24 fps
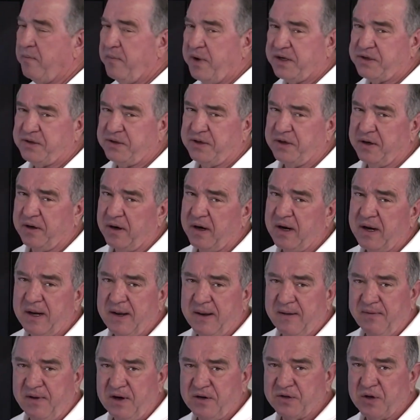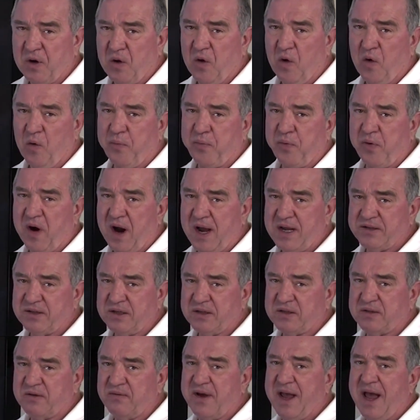mixture. There's a whole
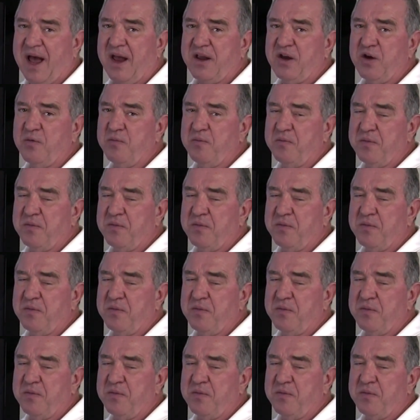process of how you